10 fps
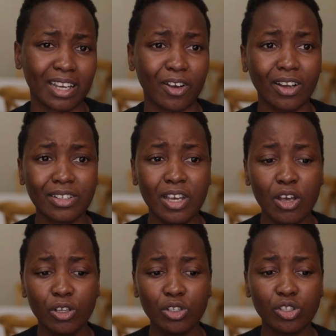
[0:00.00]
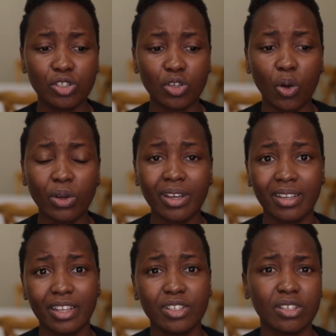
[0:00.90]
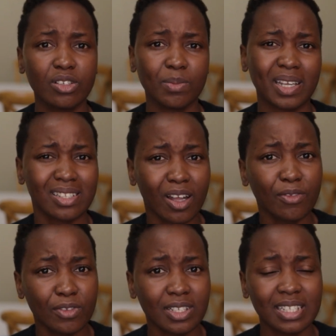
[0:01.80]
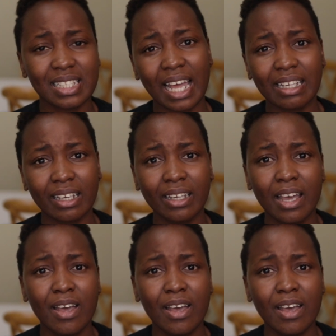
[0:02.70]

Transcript: I got so connected to myself, to understanding